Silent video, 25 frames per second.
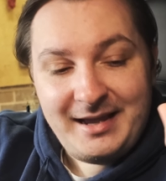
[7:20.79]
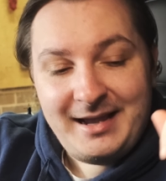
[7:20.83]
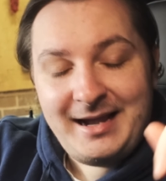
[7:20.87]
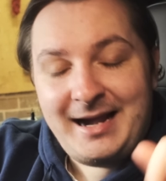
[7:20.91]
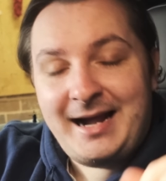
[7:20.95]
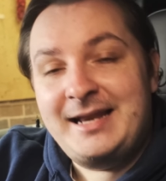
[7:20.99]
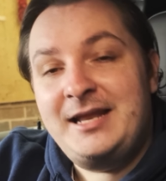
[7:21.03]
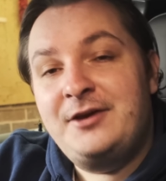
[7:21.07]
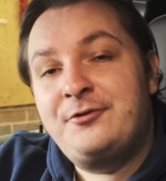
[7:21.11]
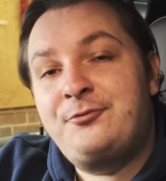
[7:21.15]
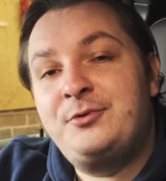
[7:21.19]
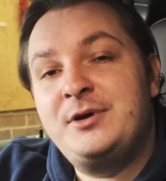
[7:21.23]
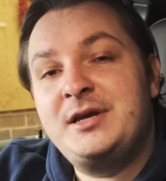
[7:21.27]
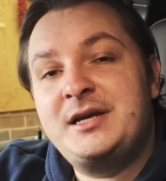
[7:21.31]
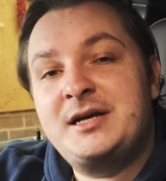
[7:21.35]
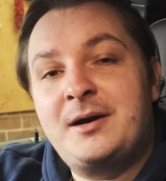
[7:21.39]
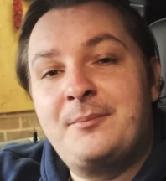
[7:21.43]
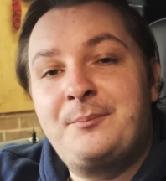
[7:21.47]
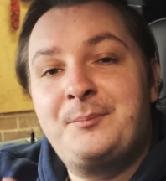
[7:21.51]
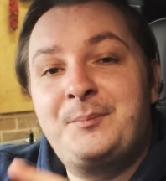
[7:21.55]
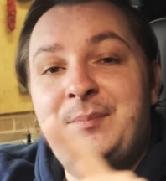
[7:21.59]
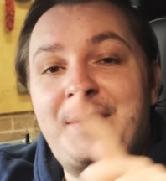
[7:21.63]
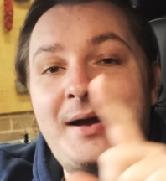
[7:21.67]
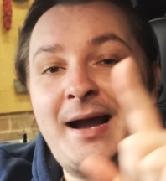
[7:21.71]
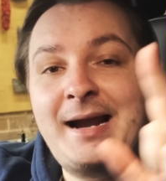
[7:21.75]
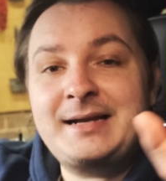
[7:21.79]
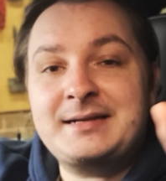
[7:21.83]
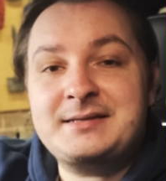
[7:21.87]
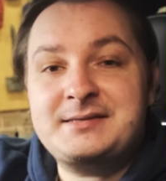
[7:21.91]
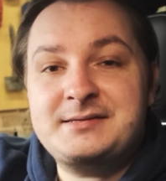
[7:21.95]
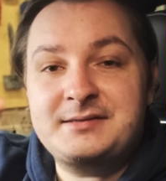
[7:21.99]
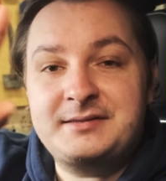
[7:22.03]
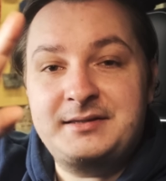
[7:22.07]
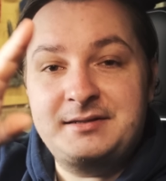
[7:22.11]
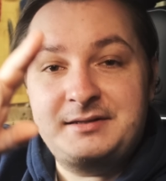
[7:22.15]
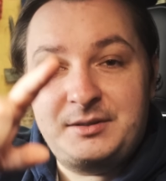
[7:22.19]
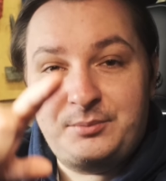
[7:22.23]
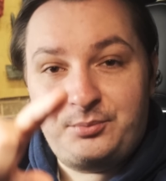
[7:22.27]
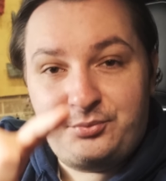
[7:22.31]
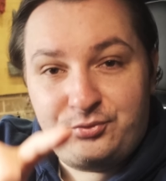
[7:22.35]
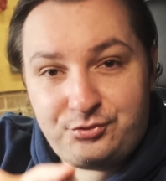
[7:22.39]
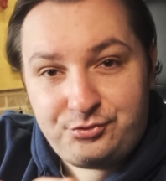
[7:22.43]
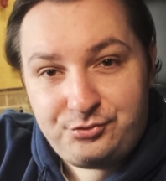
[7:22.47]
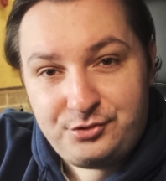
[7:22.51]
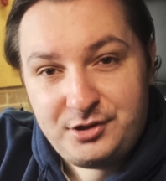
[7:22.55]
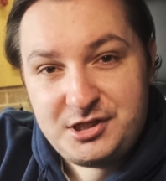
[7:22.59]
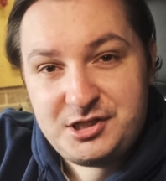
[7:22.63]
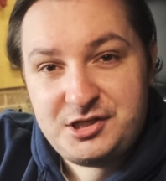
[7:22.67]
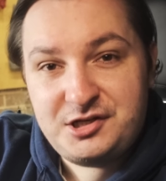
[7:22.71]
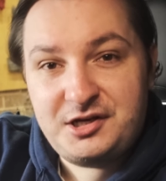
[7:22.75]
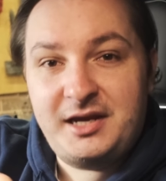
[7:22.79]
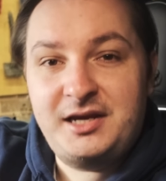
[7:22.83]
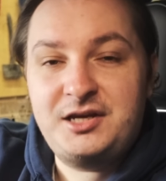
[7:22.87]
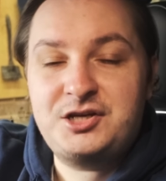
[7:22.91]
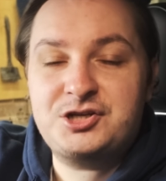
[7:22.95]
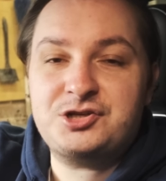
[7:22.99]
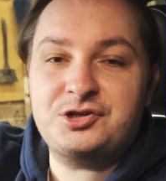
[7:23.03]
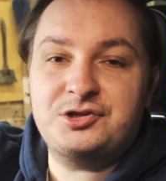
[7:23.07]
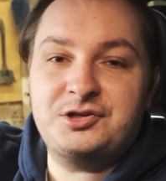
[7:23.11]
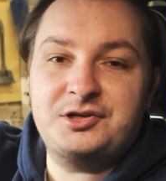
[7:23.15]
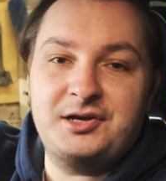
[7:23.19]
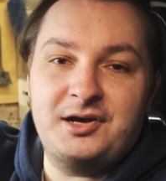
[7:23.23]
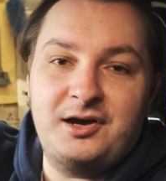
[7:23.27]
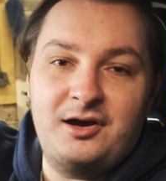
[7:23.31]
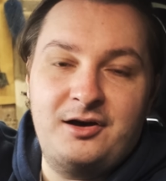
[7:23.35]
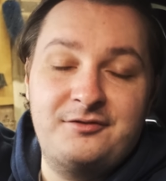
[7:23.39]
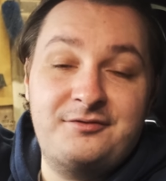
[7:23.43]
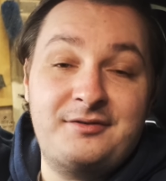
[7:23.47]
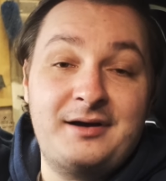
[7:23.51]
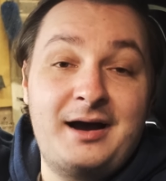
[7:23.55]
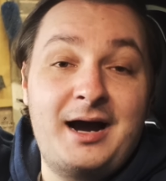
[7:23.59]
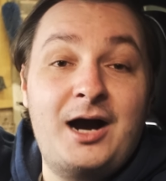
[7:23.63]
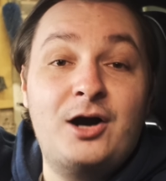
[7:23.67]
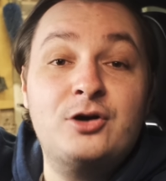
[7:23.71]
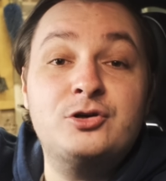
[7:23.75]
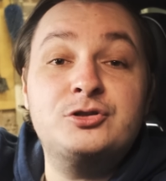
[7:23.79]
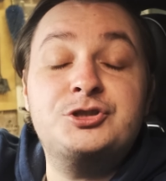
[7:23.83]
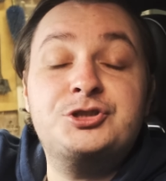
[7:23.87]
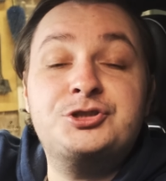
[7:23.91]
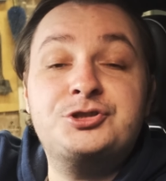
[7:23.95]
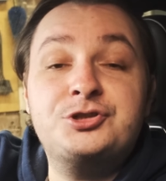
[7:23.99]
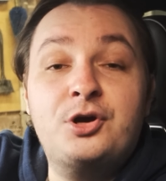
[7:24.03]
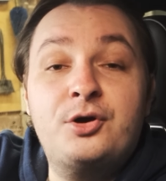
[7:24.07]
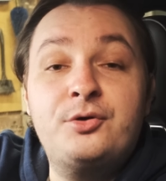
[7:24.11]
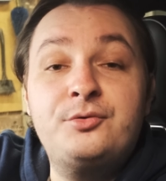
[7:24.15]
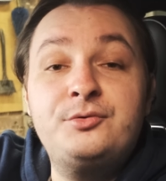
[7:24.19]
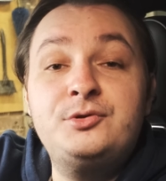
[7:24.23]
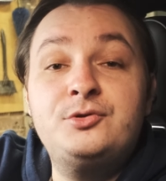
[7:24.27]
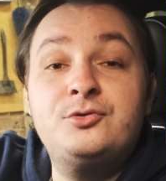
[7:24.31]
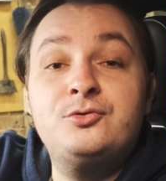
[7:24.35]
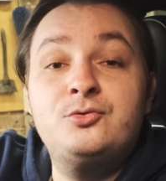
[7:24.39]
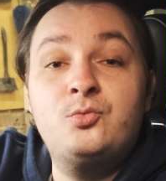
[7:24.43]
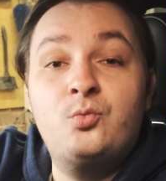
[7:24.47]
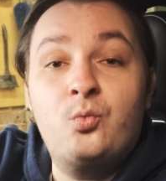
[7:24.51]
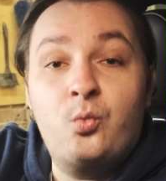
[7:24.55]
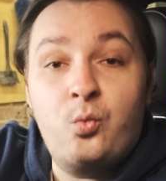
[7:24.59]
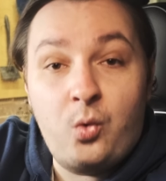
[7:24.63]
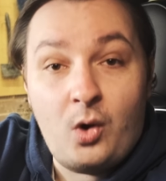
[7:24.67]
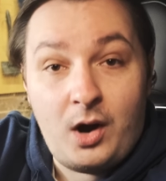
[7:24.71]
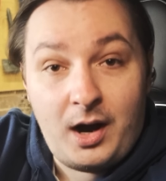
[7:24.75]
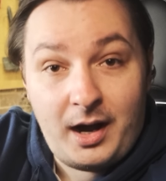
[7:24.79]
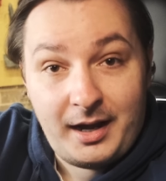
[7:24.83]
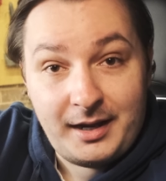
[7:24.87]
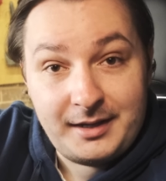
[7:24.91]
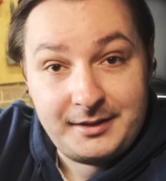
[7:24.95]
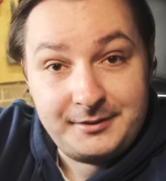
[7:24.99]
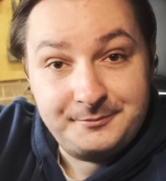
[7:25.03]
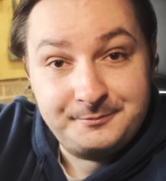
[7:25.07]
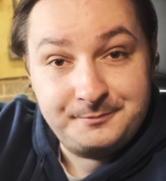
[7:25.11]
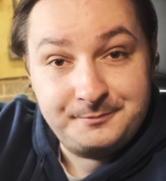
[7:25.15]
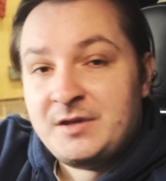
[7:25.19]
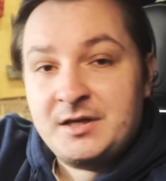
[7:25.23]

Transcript: And if we come back to the depreciation curve, I'll show you why.